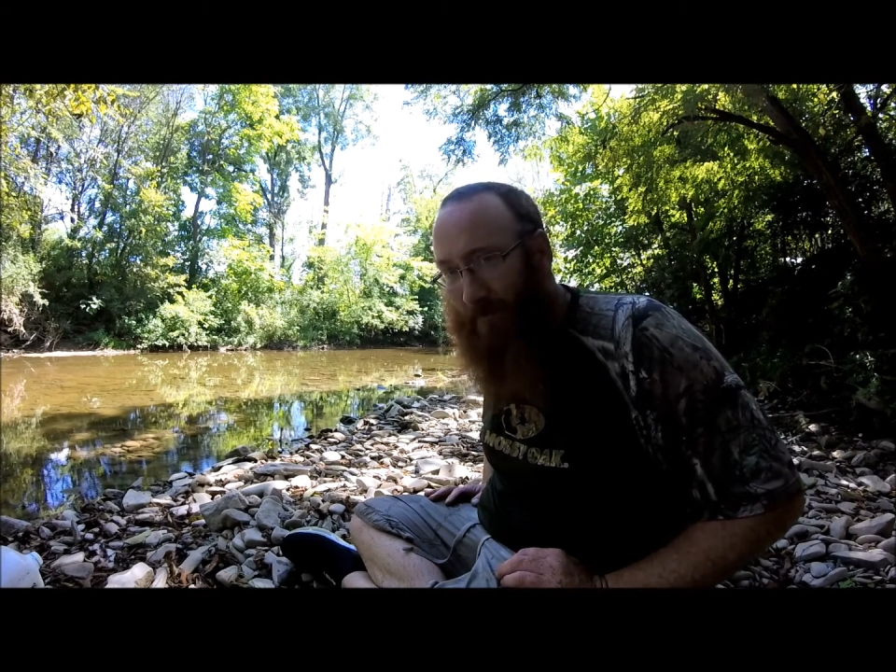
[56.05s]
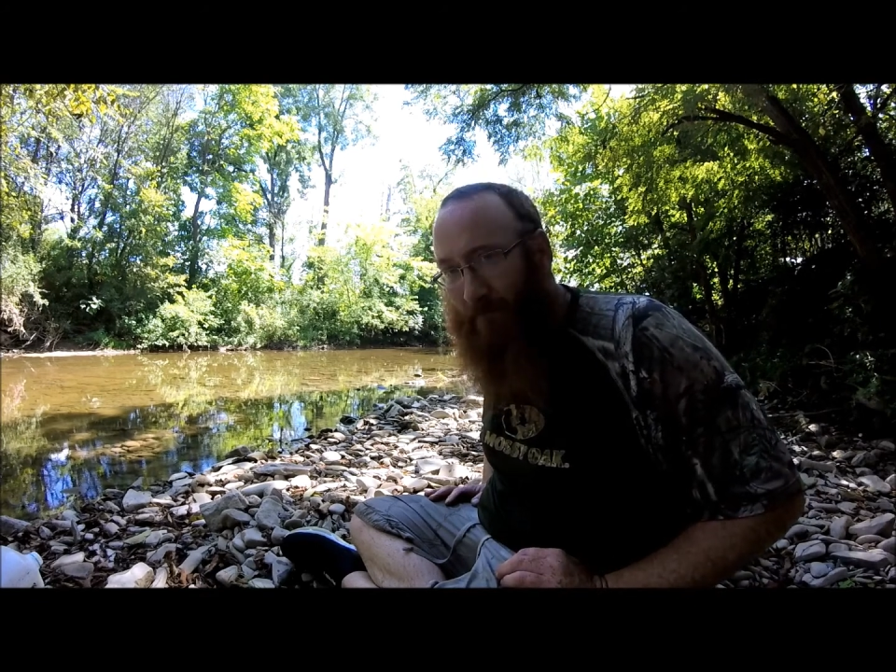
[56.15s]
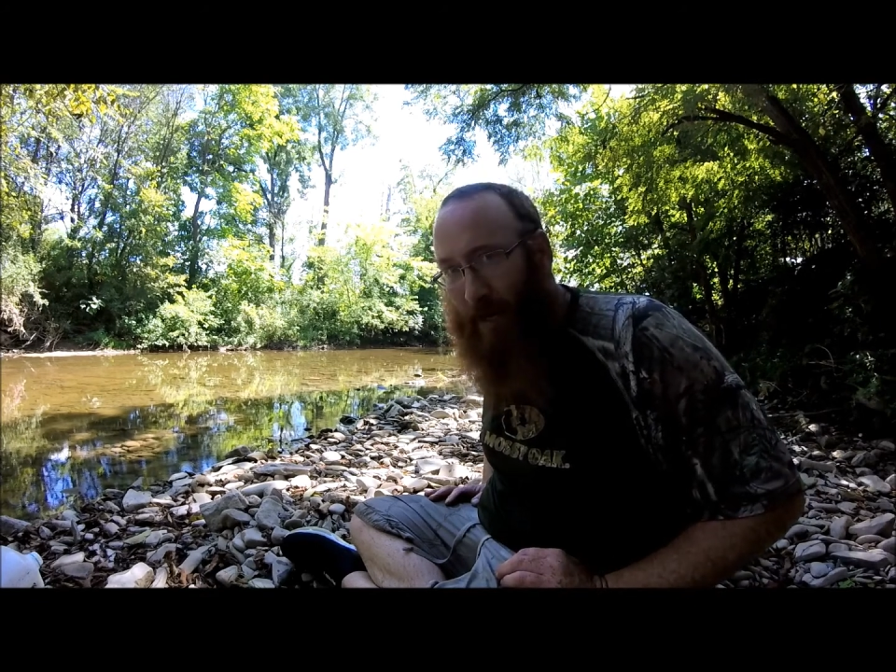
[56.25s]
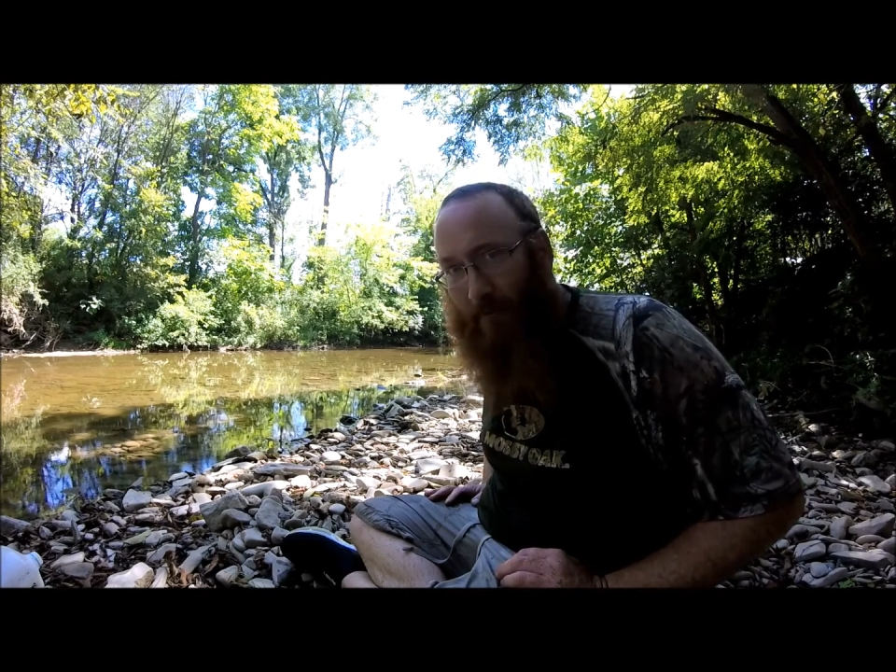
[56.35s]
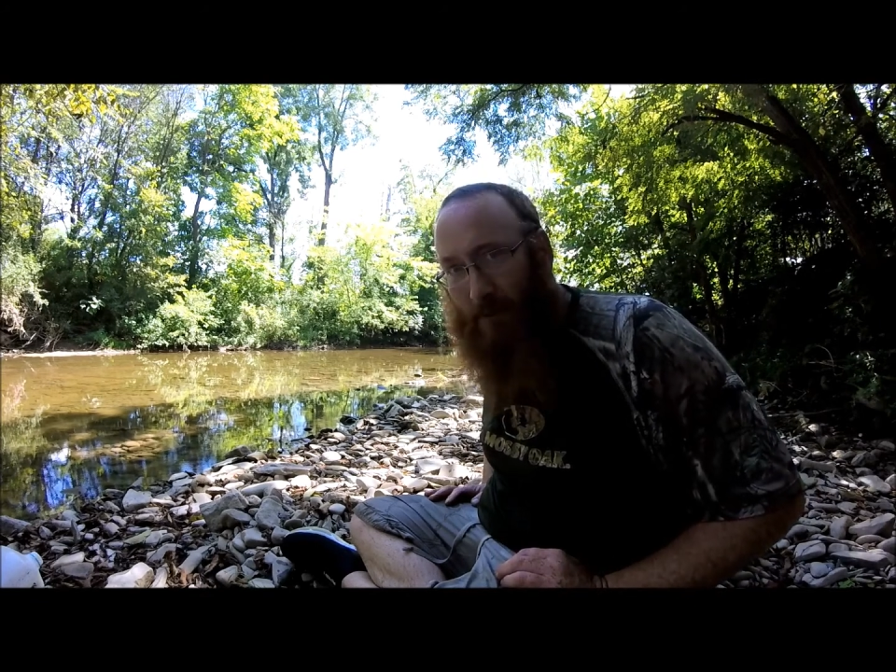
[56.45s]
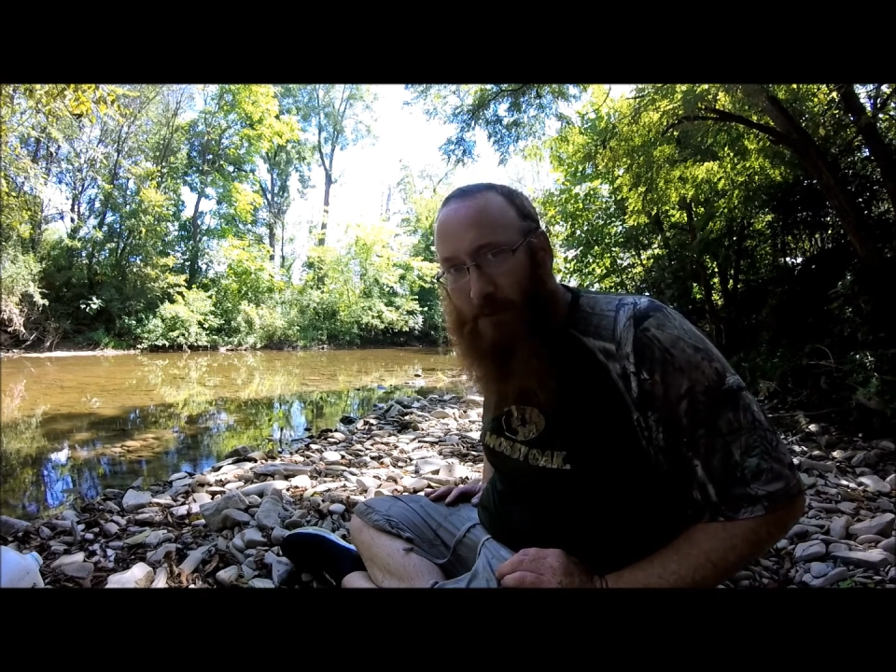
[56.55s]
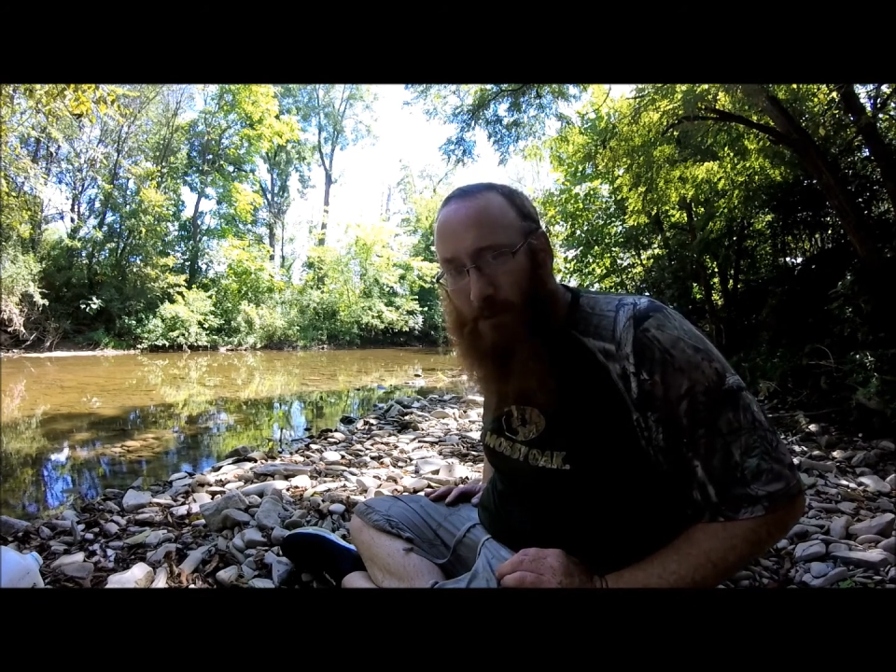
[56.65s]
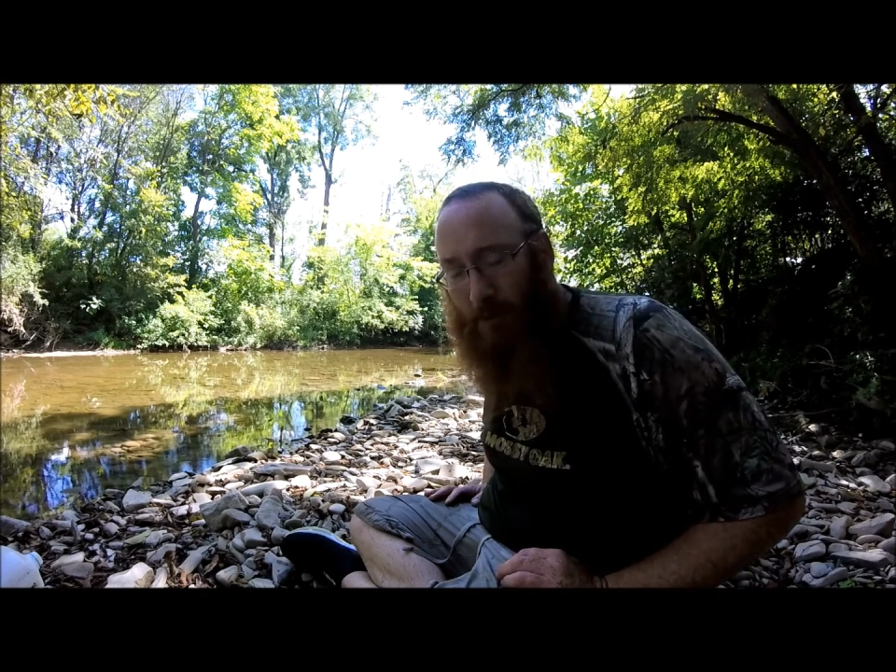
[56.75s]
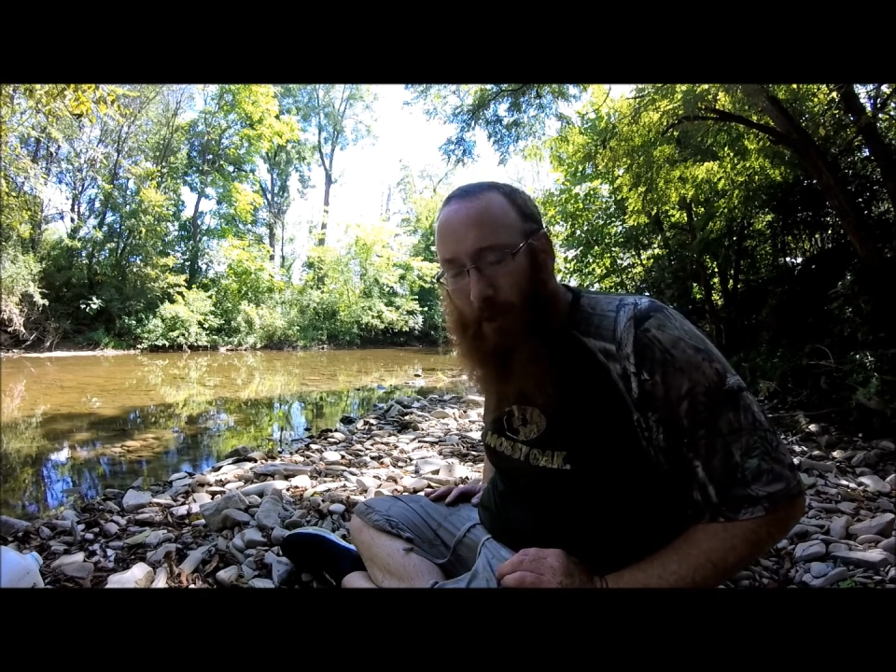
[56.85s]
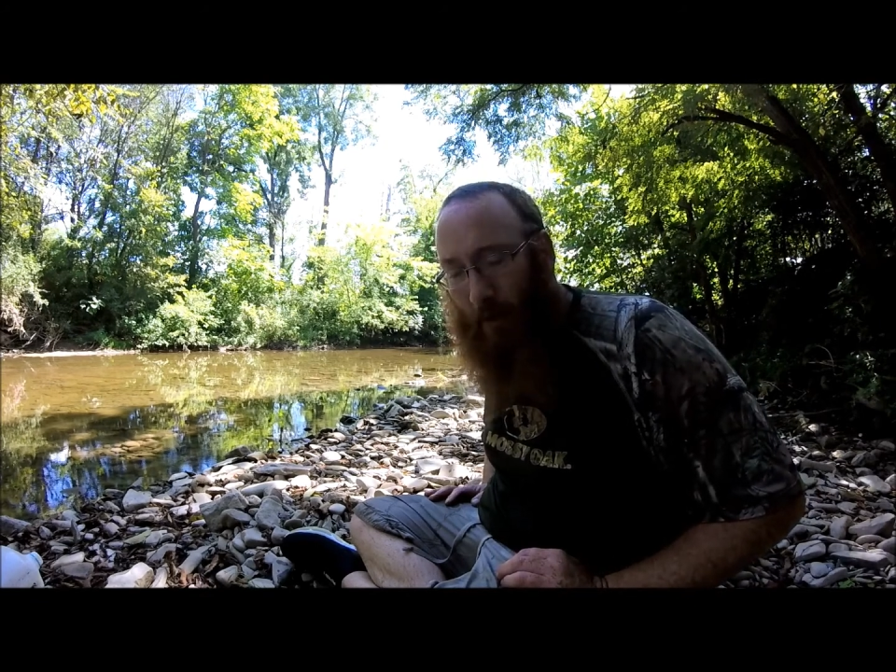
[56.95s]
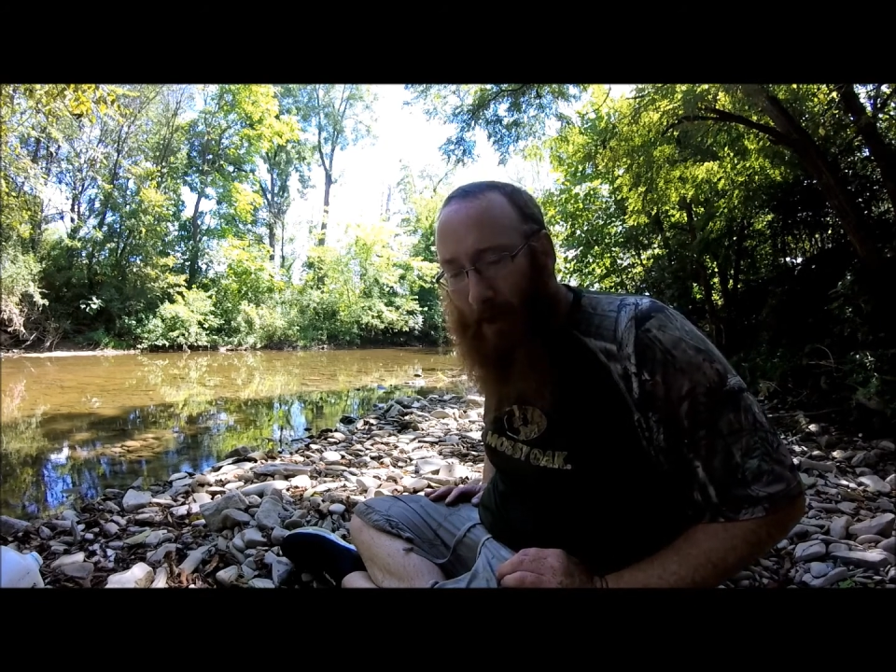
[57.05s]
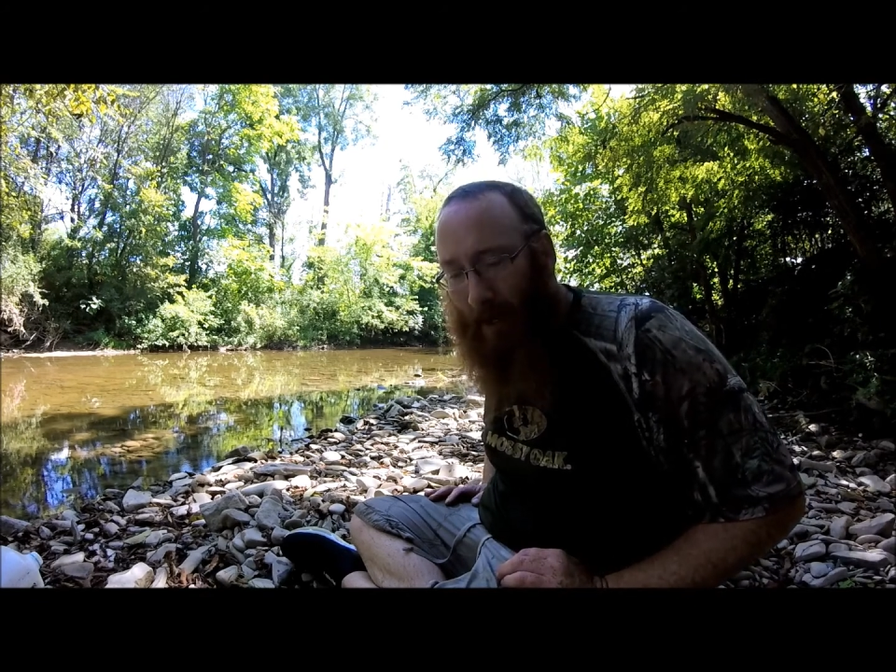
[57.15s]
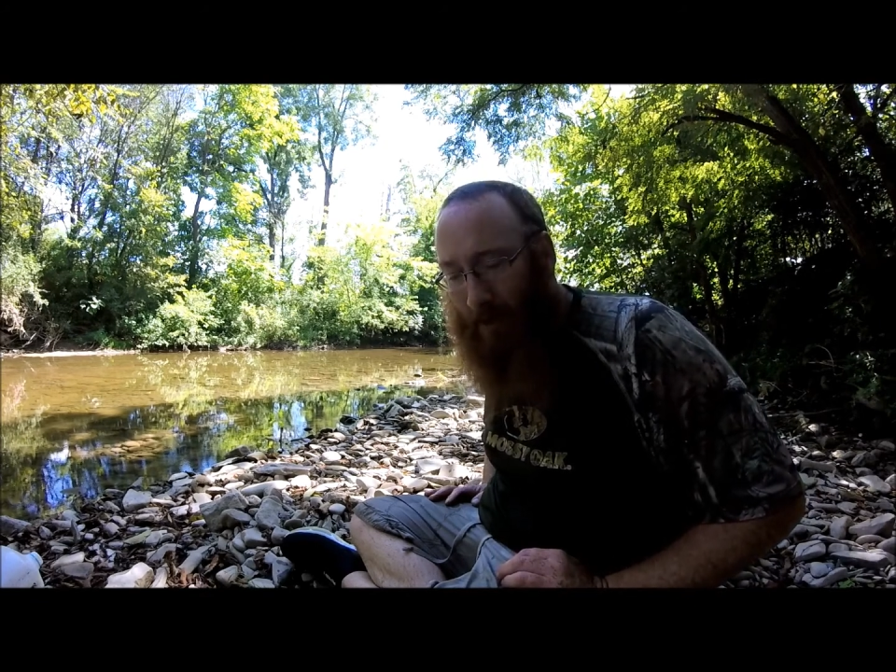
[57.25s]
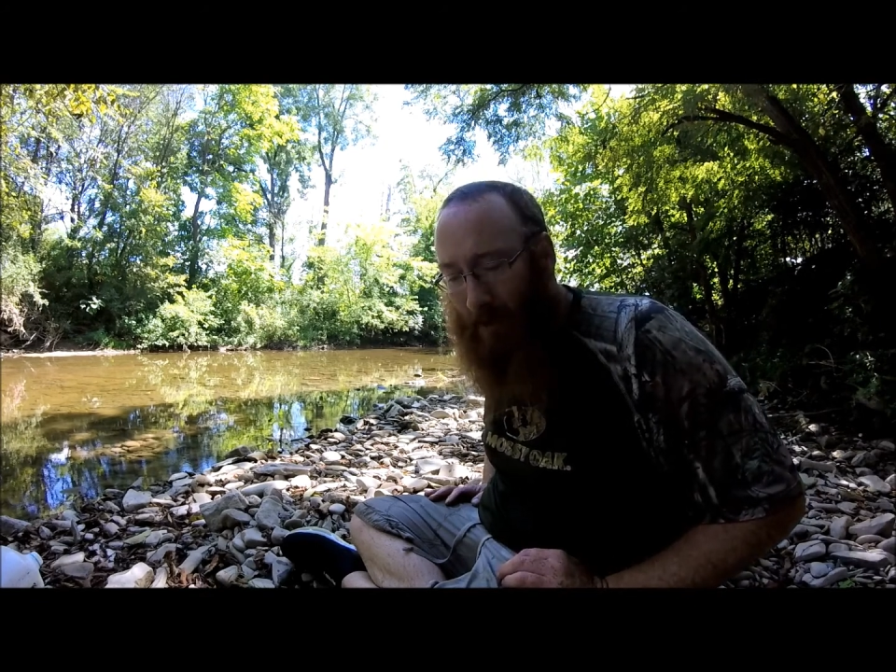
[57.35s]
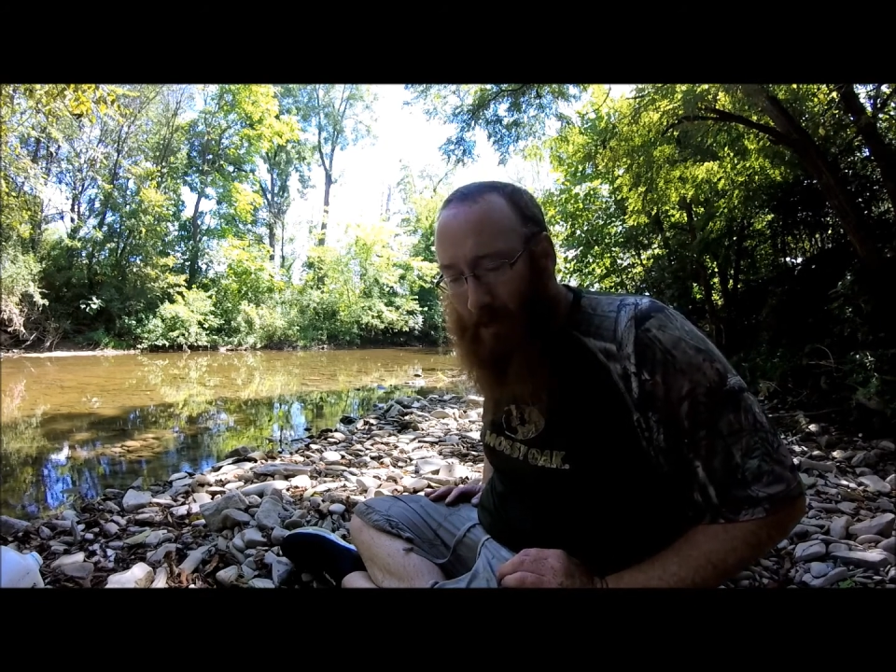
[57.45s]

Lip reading: favorites for smallmouth